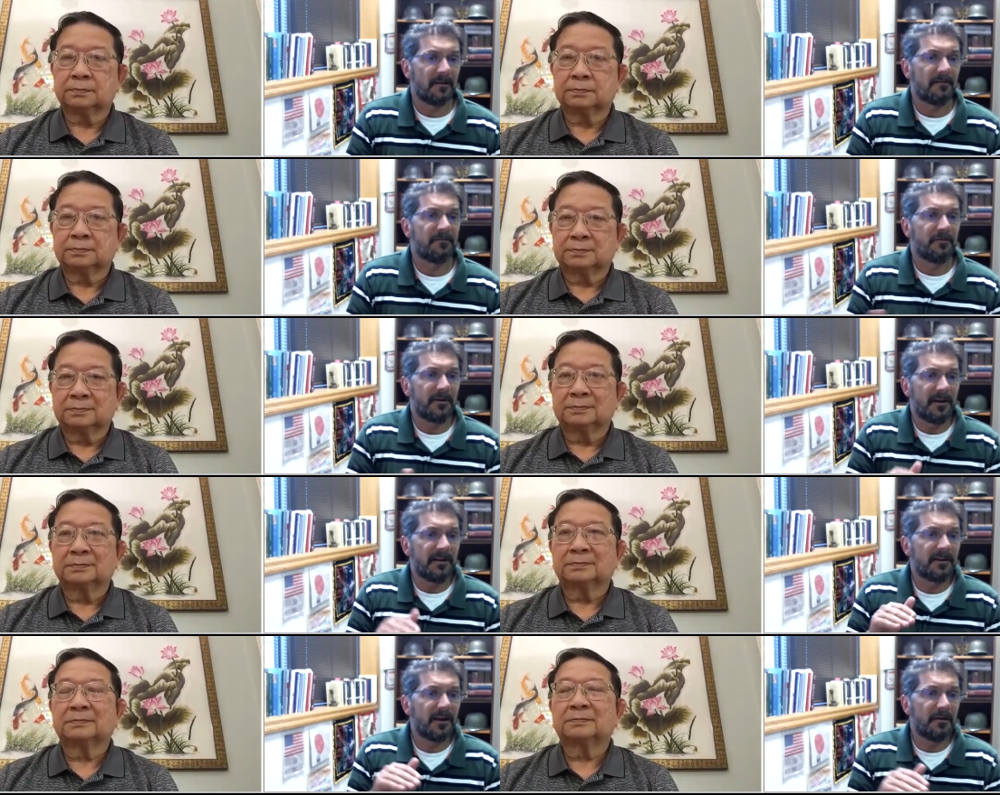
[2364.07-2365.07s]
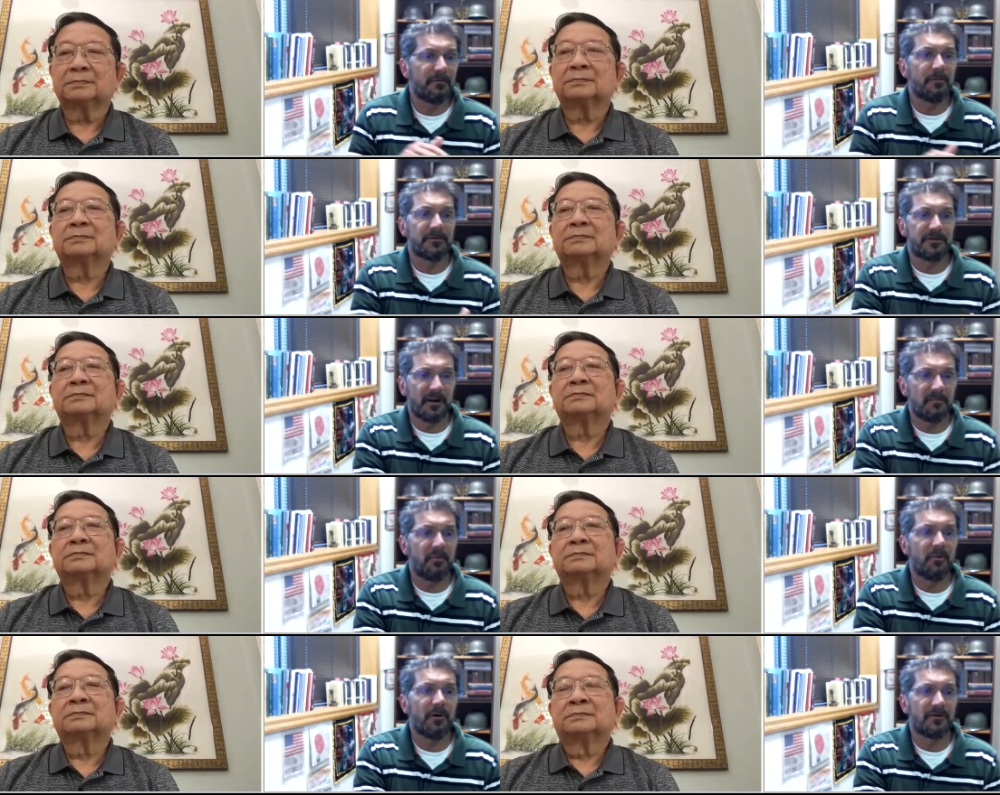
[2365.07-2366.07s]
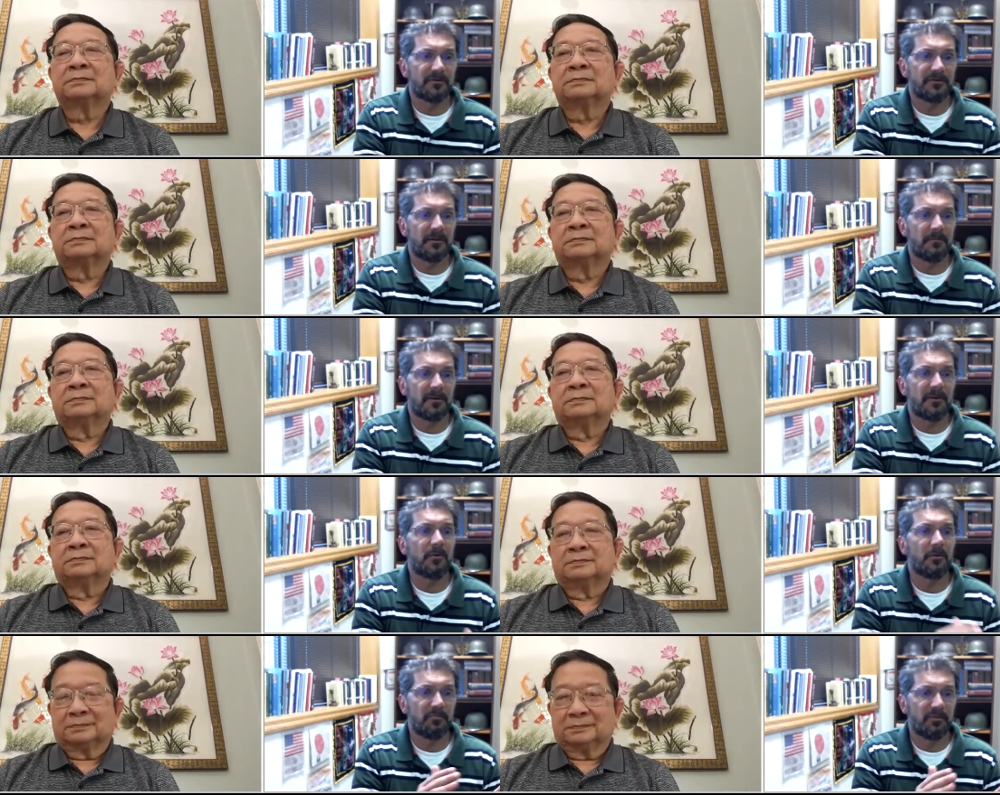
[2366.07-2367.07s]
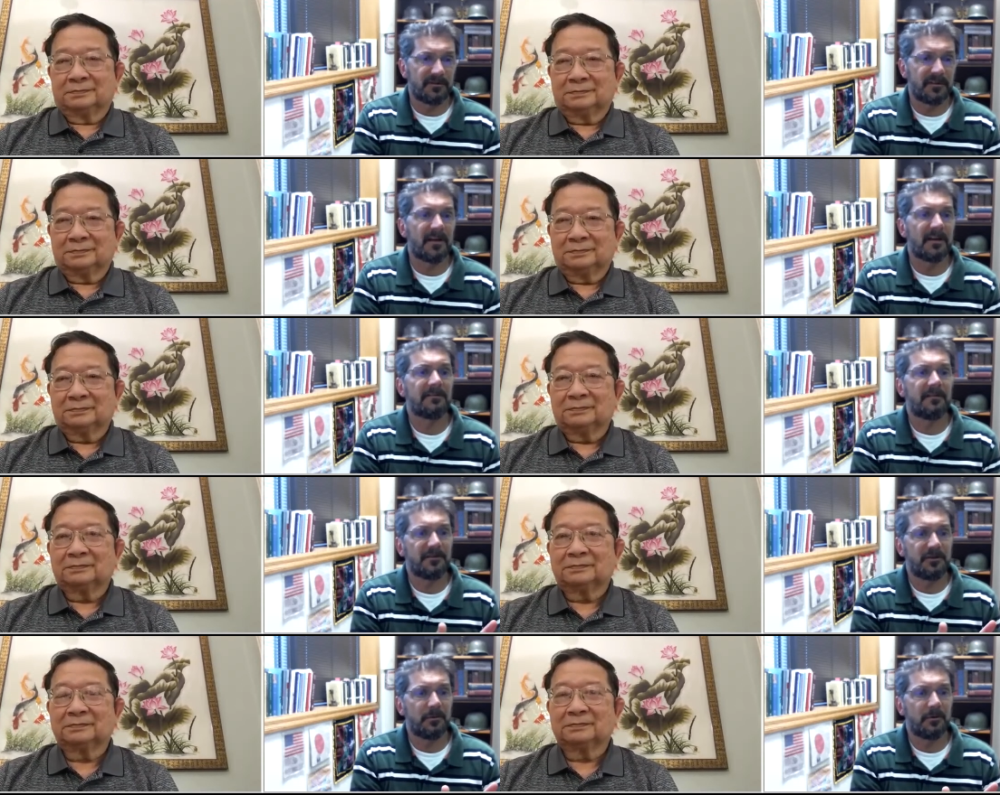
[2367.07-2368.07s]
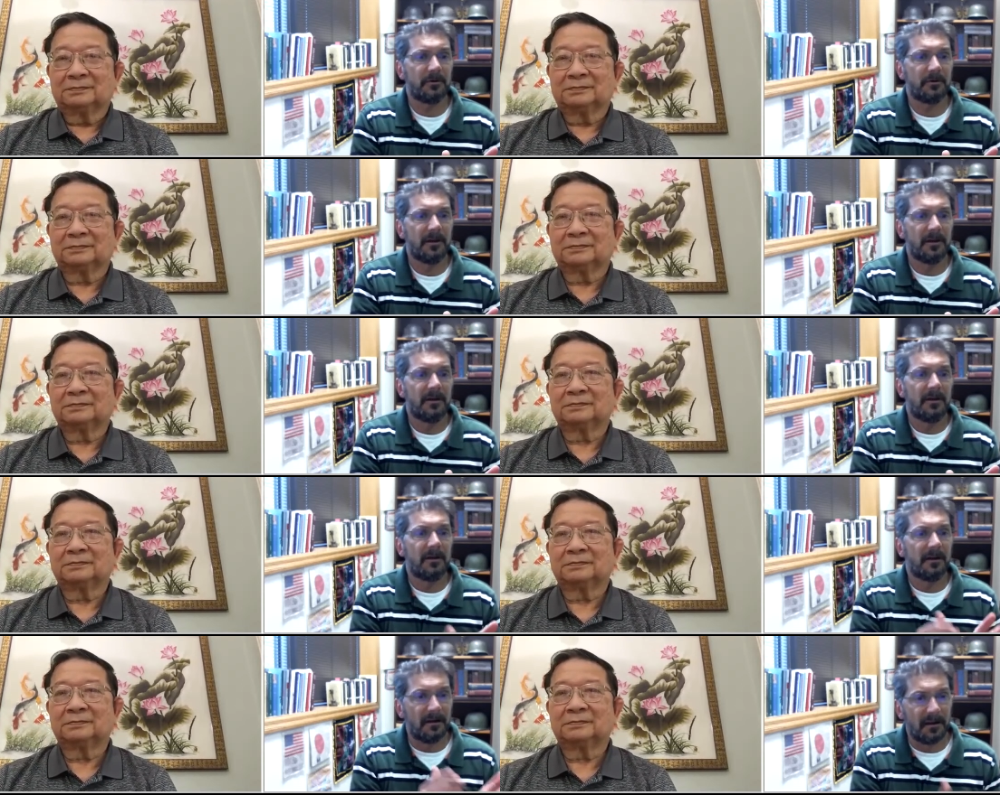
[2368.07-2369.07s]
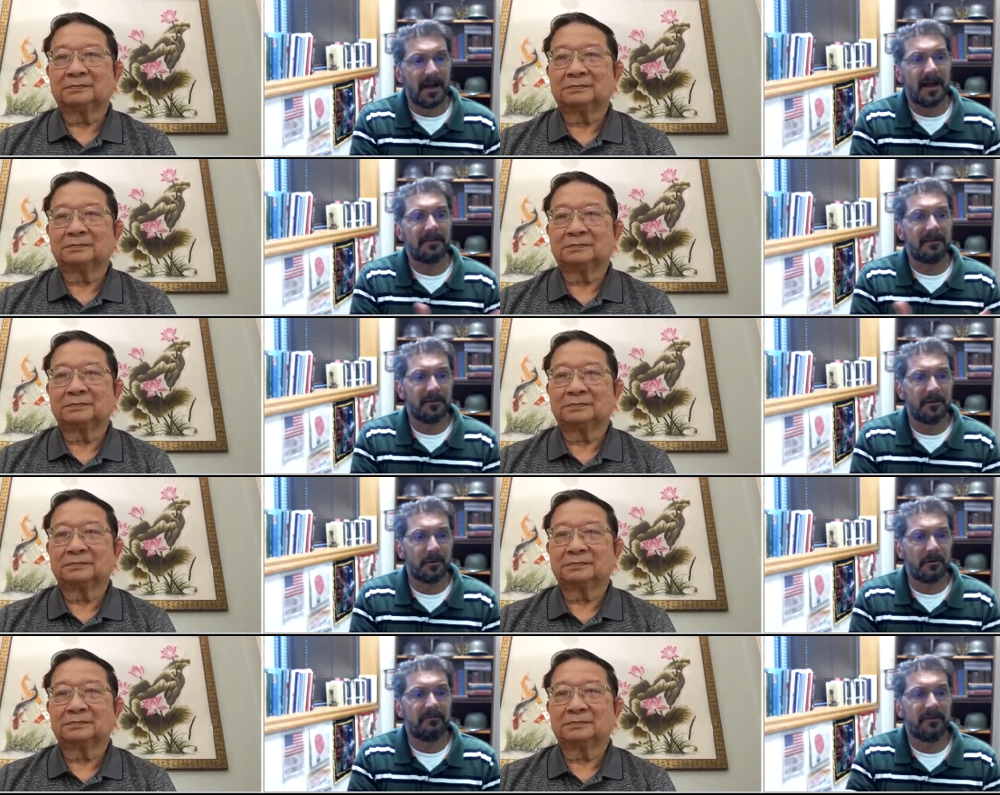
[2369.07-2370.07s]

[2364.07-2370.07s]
Speaker 1: if you needed to get through a checkpoint or something, you would pretend that you were glad that the North